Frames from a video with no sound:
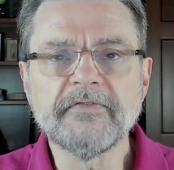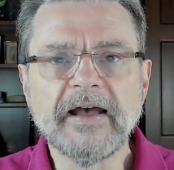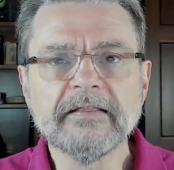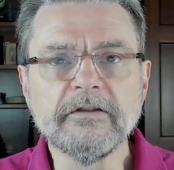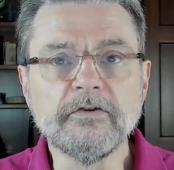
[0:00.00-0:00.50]

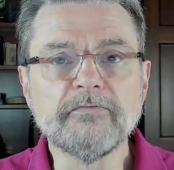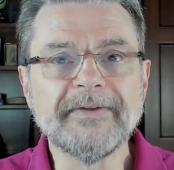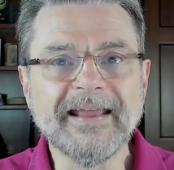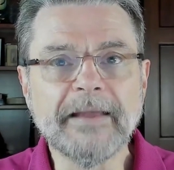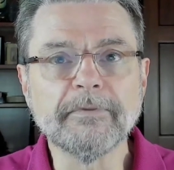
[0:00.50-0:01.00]
fact that you've
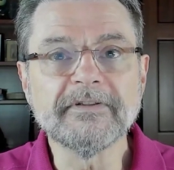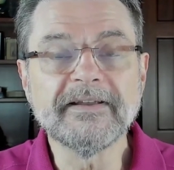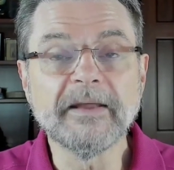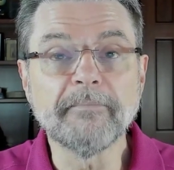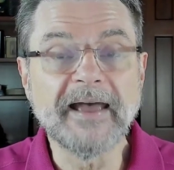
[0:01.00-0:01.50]
been able to
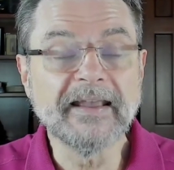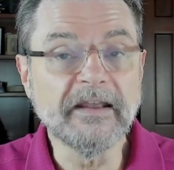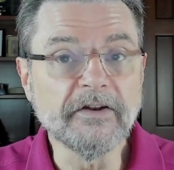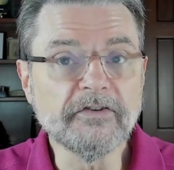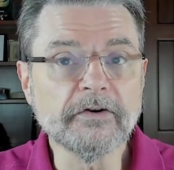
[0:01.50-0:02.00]
get back
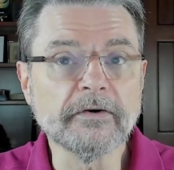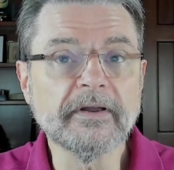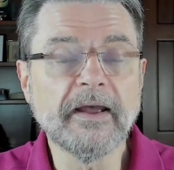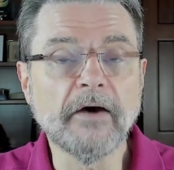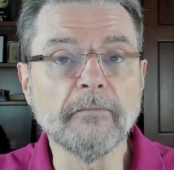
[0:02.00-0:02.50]
into your
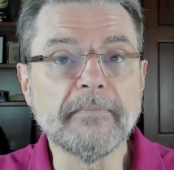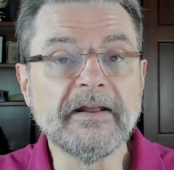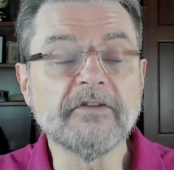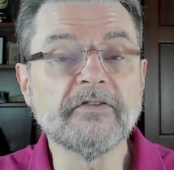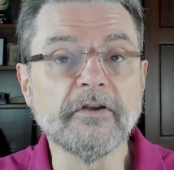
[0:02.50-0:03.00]
account
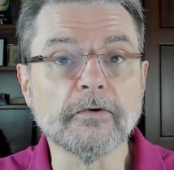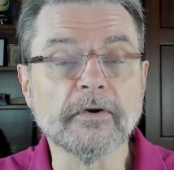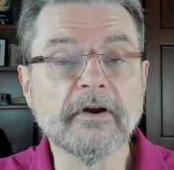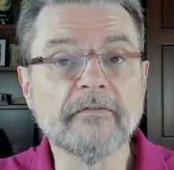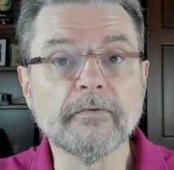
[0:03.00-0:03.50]
means that your
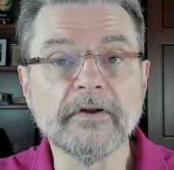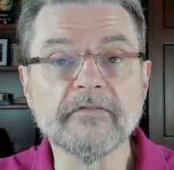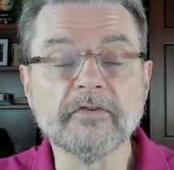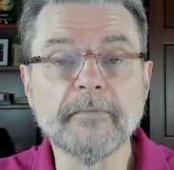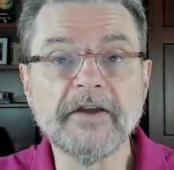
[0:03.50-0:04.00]
recovery
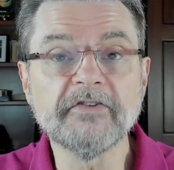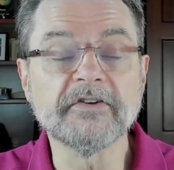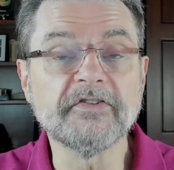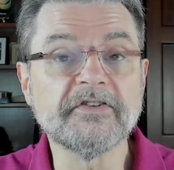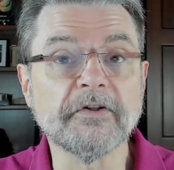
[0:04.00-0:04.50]
information
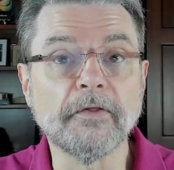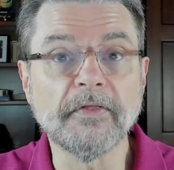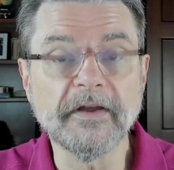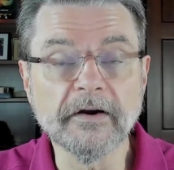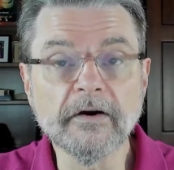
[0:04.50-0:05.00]
is still
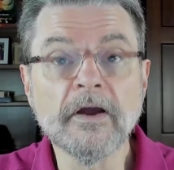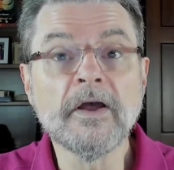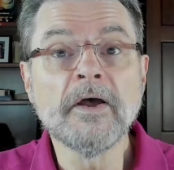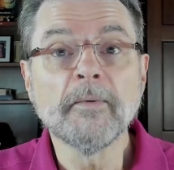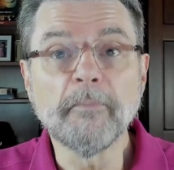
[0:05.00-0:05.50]
there,
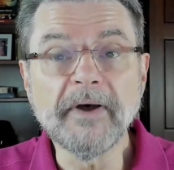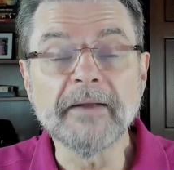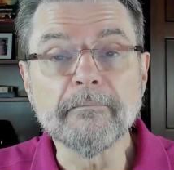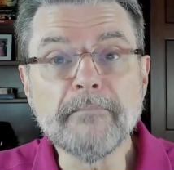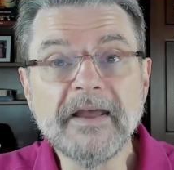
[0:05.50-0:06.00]

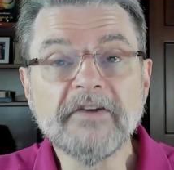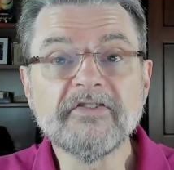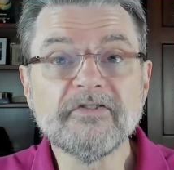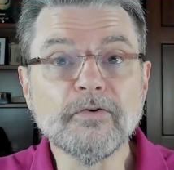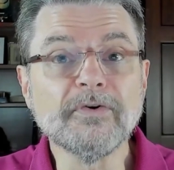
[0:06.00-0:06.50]
but make
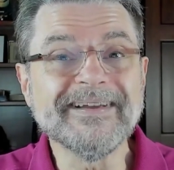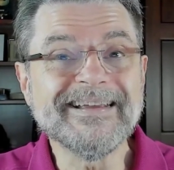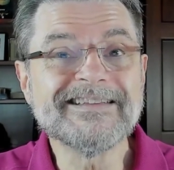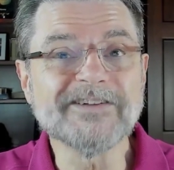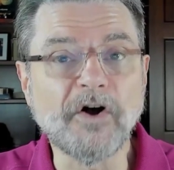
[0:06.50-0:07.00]
sure
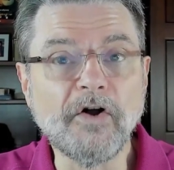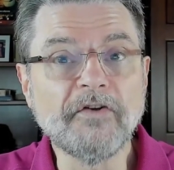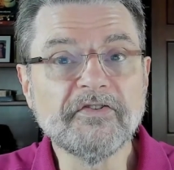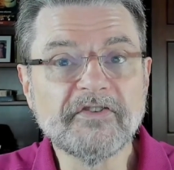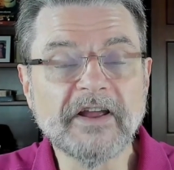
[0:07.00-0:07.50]
it's
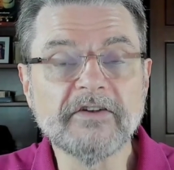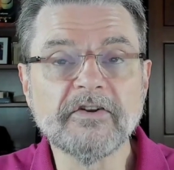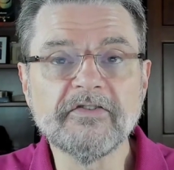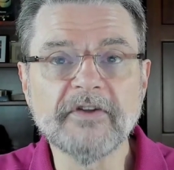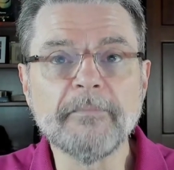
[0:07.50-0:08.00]
all set
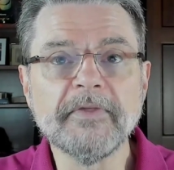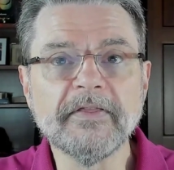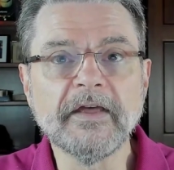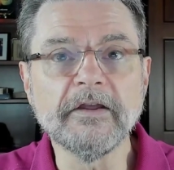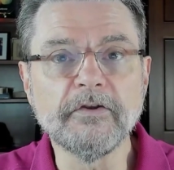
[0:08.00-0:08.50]
to
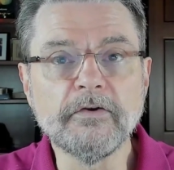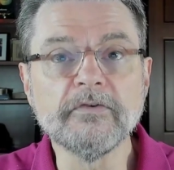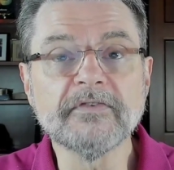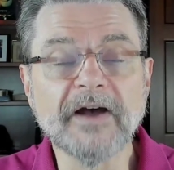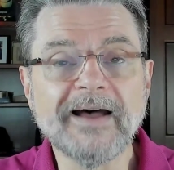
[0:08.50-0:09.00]
something that
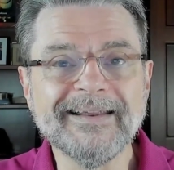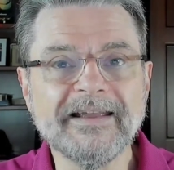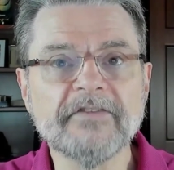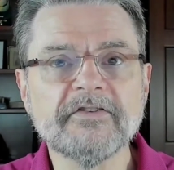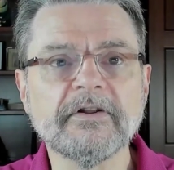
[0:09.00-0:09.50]
you've got
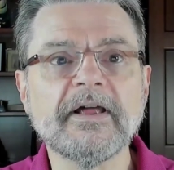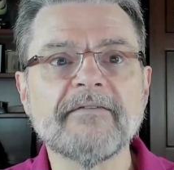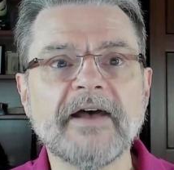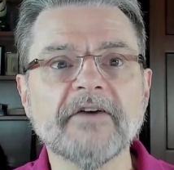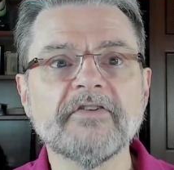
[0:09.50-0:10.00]
and still
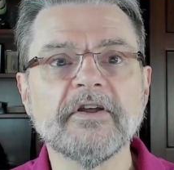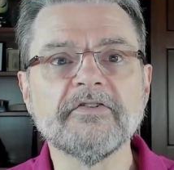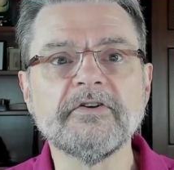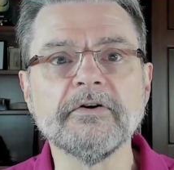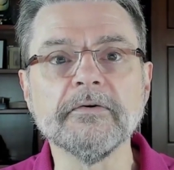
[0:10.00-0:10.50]
have access
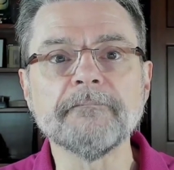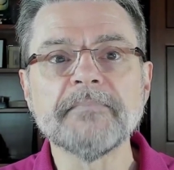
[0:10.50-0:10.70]
to.